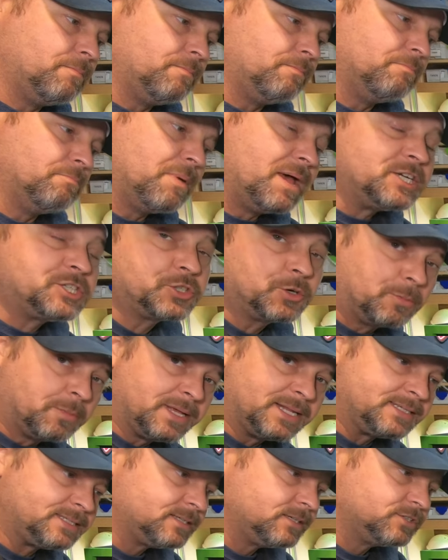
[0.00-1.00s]

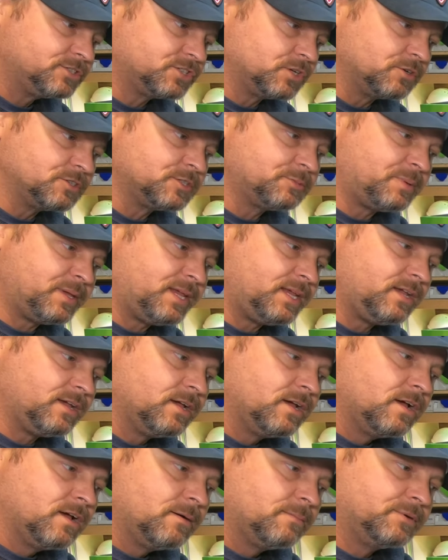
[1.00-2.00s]
measurement, so to
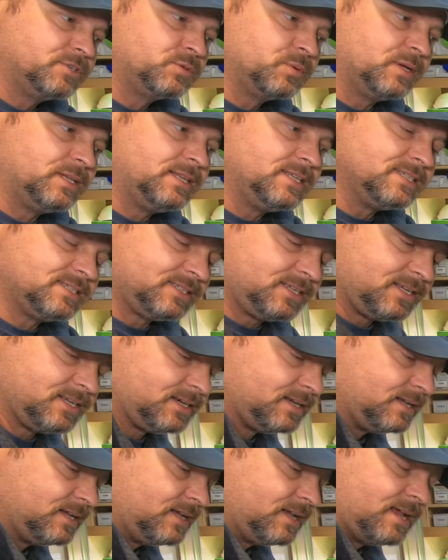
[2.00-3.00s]
speak, between this
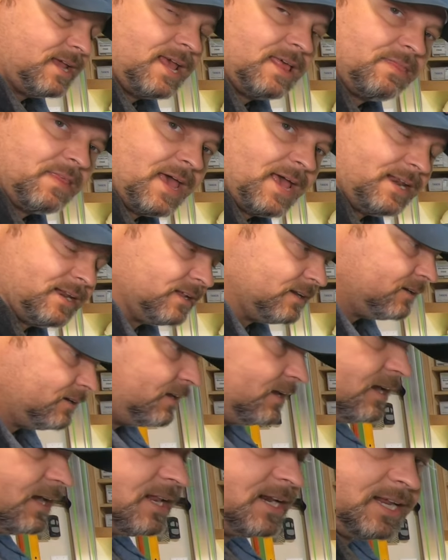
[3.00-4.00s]
end and that end.
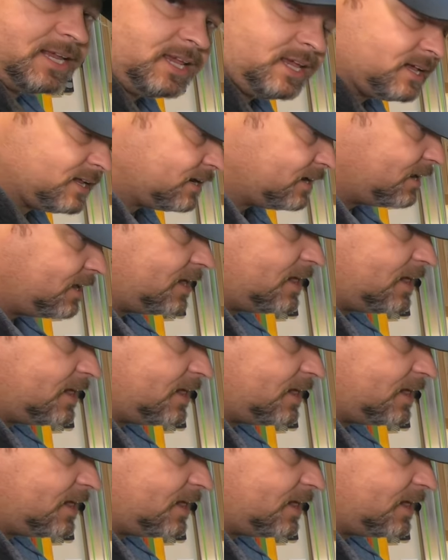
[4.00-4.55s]
And again,